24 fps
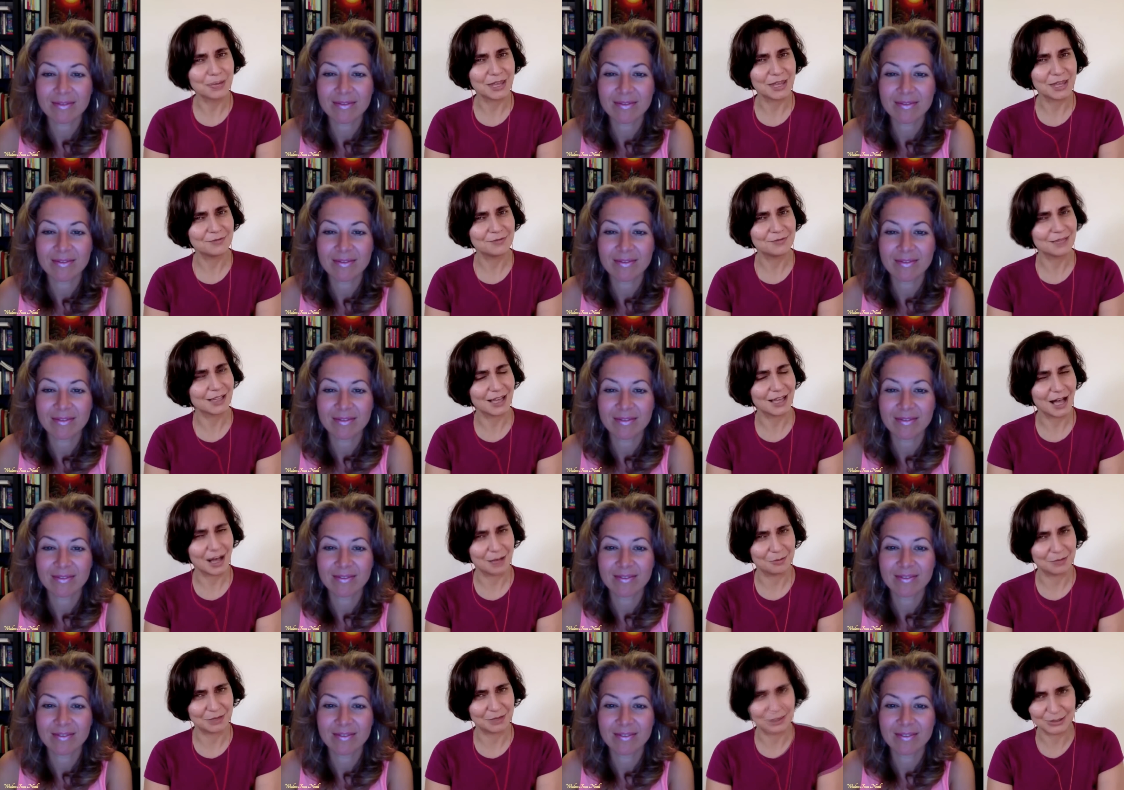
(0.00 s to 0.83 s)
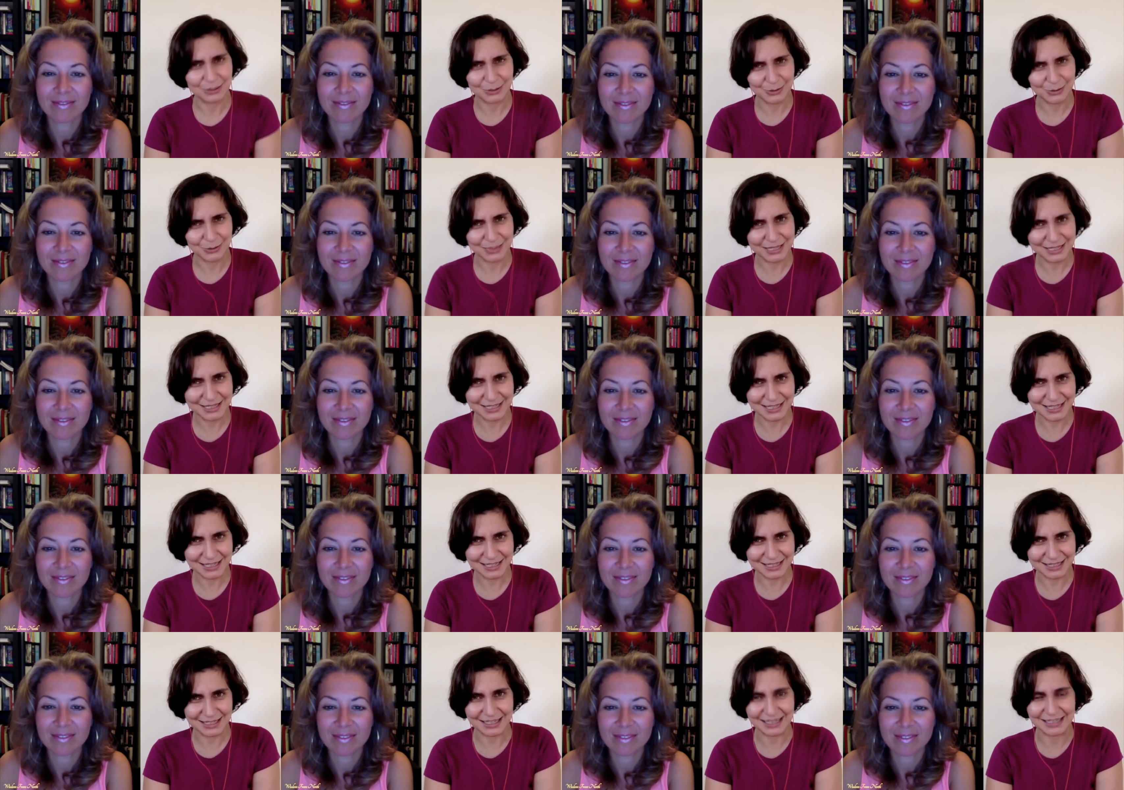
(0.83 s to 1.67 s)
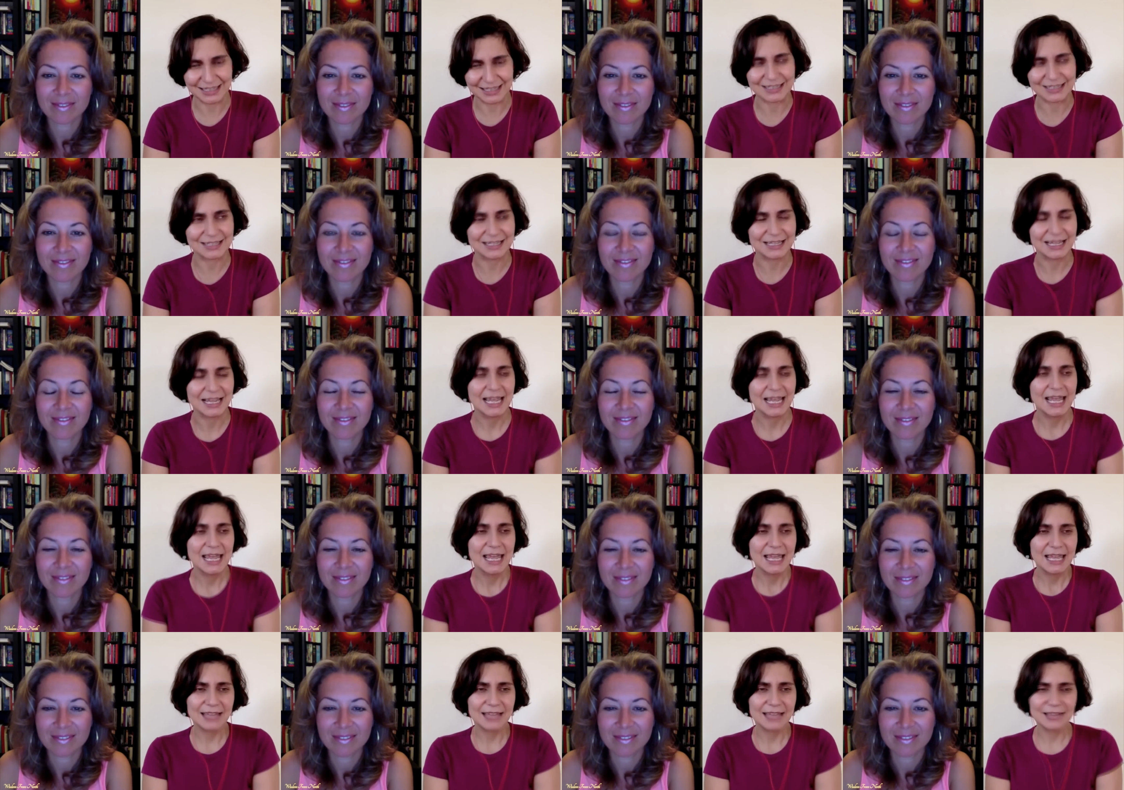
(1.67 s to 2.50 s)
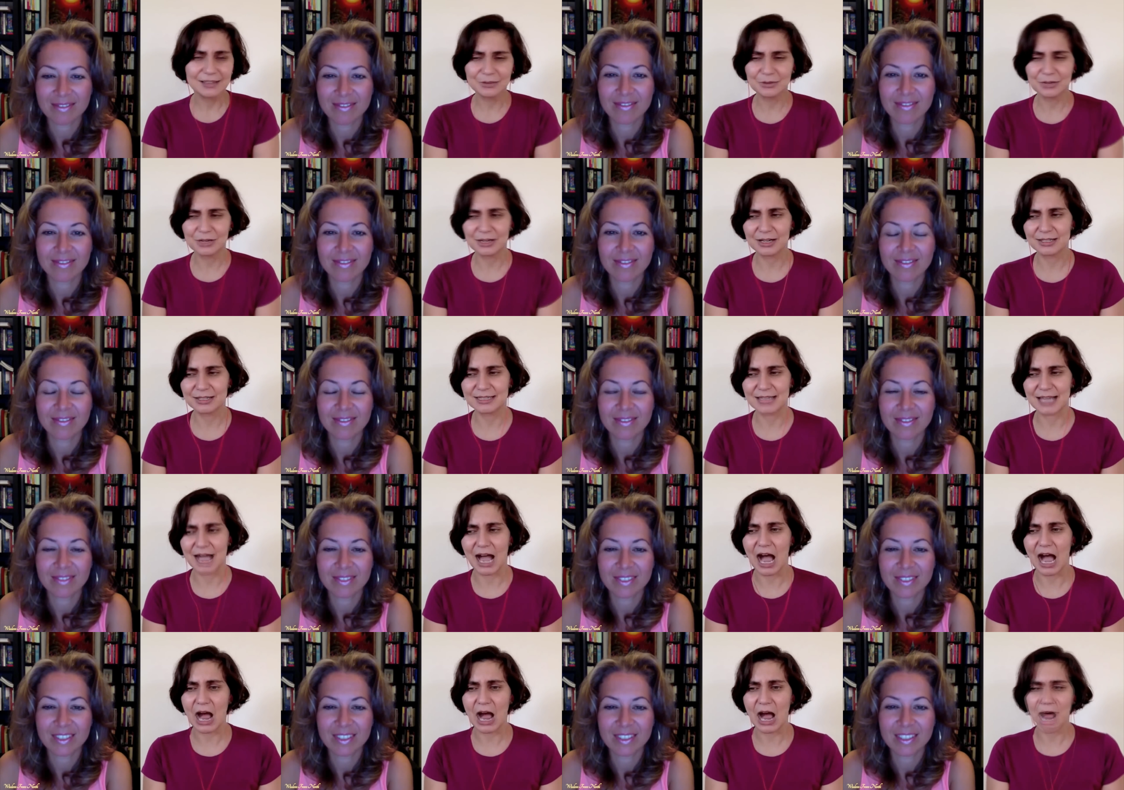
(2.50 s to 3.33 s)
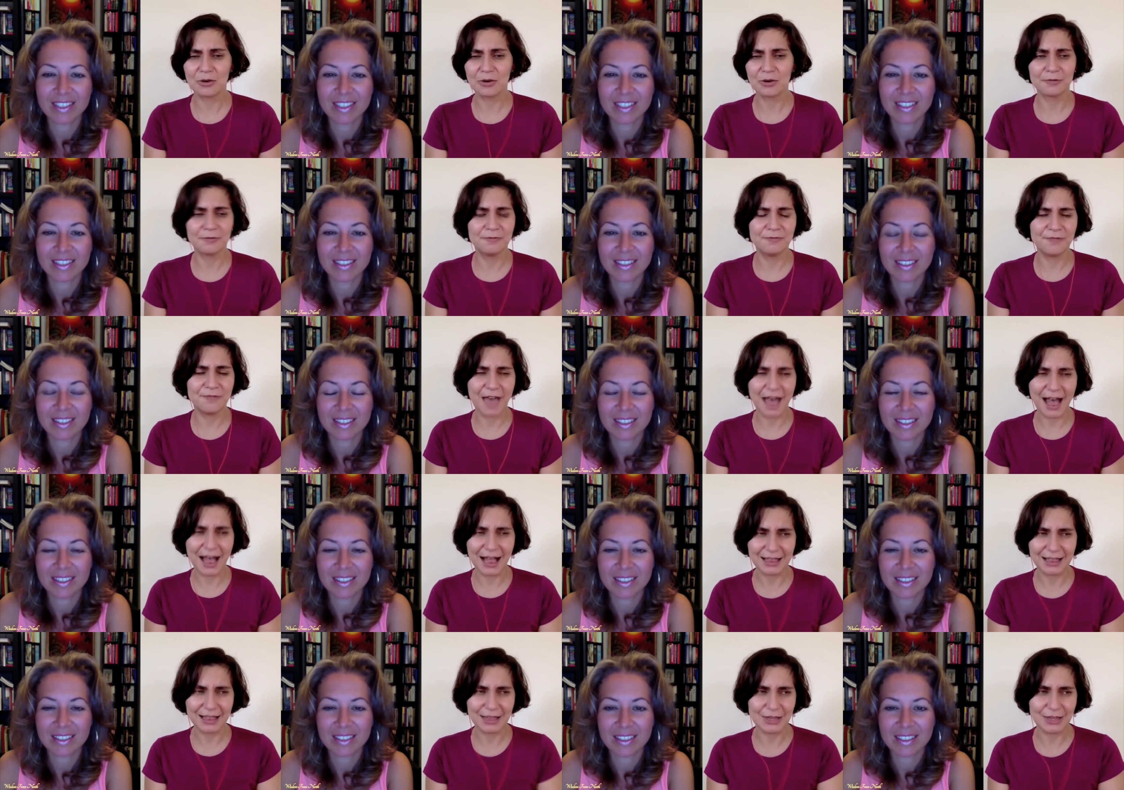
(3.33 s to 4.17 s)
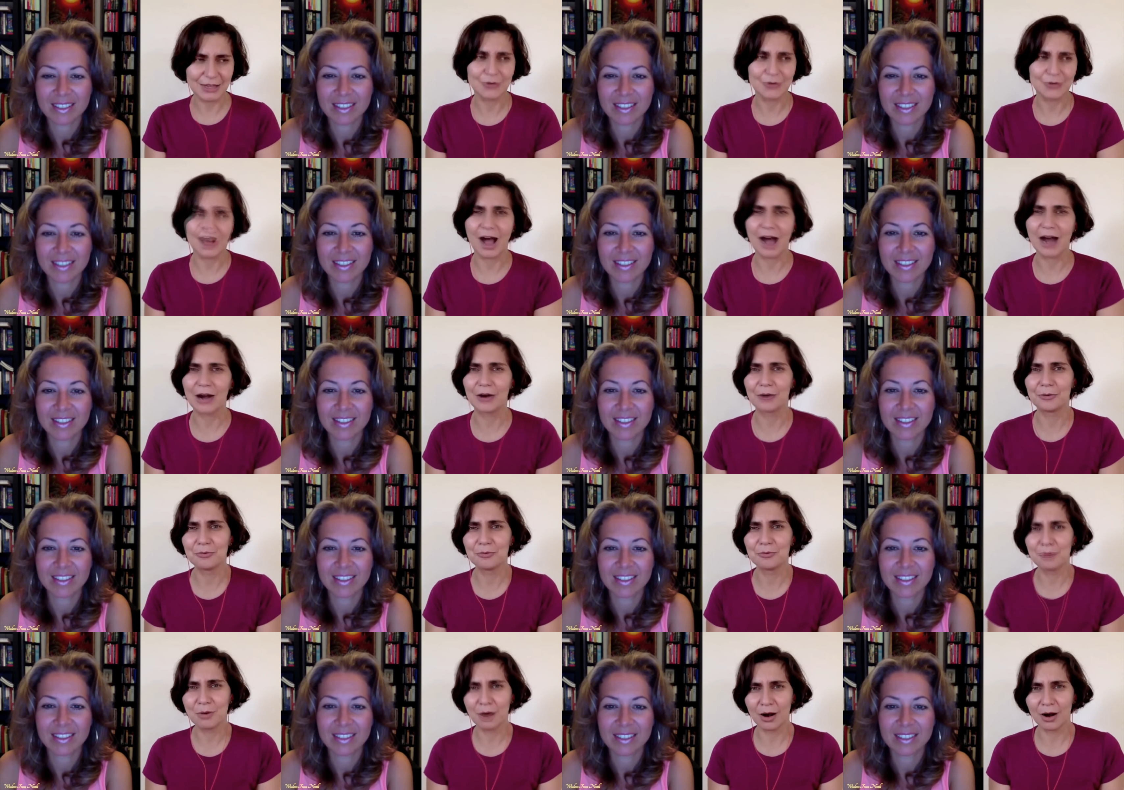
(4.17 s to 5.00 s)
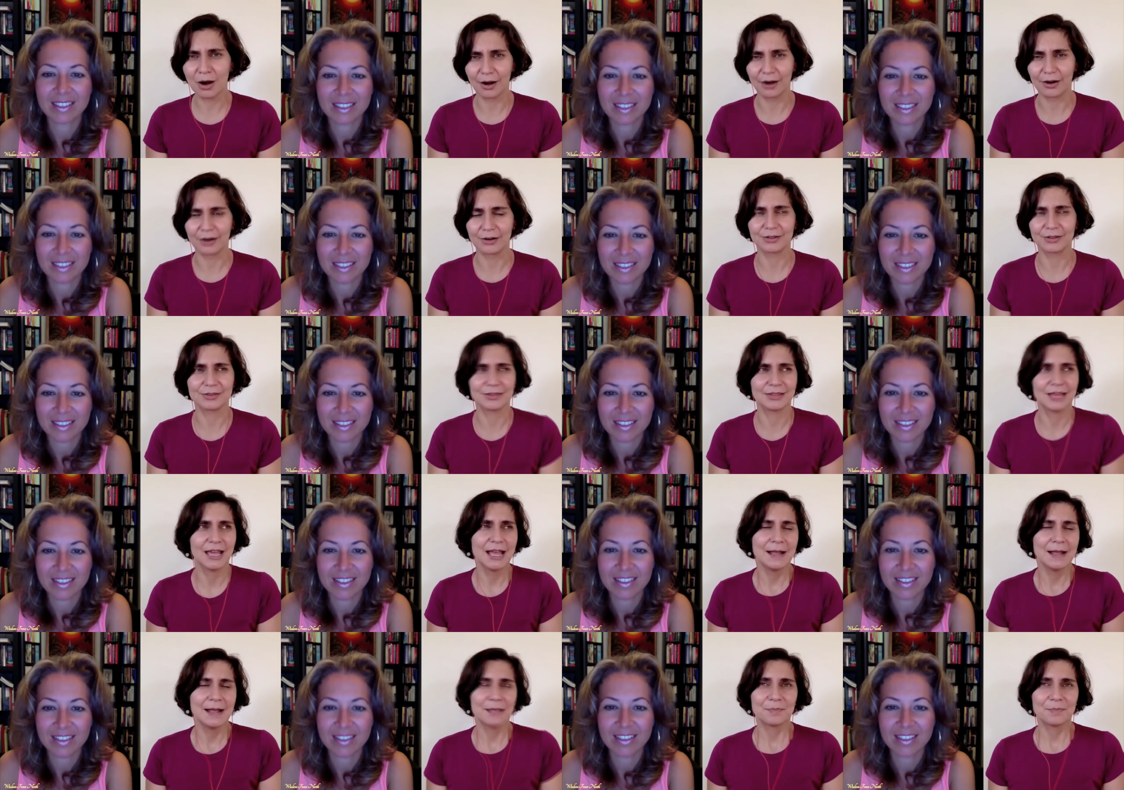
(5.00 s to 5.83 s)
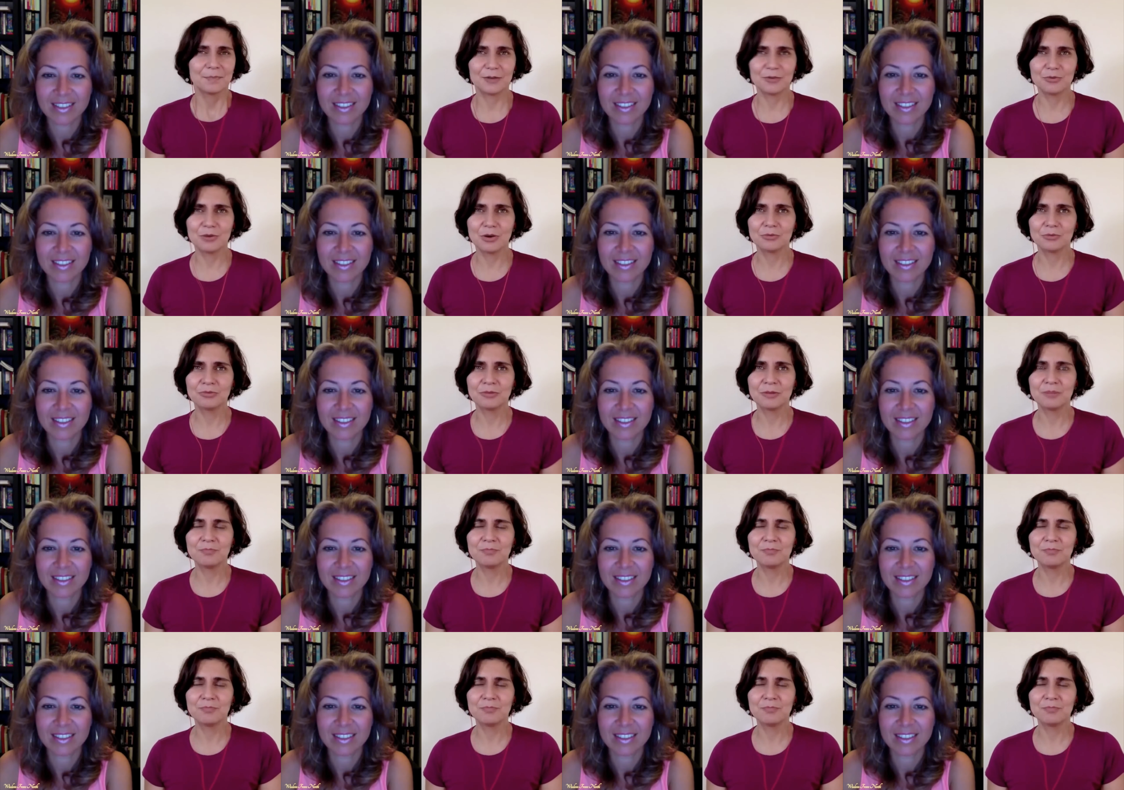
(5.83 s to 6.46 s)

Speaker 1: we even come into existence. In other words, our value, our worth, what we